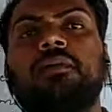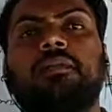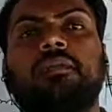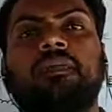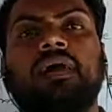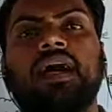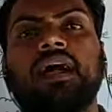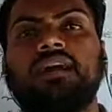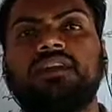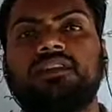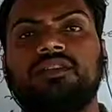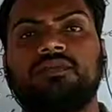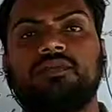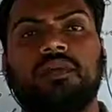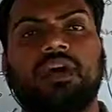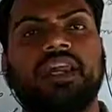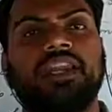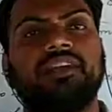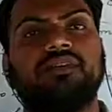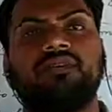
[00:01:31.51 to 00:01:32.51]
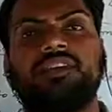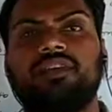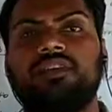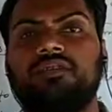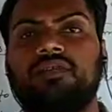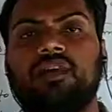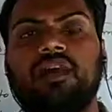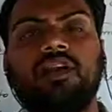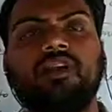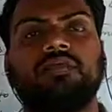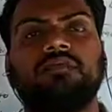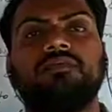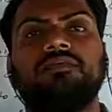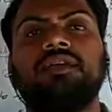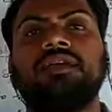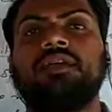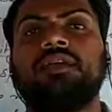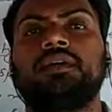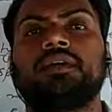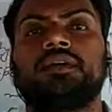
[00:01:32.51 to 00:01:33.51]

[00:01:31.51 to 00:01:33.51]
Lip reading: mass per unit volume,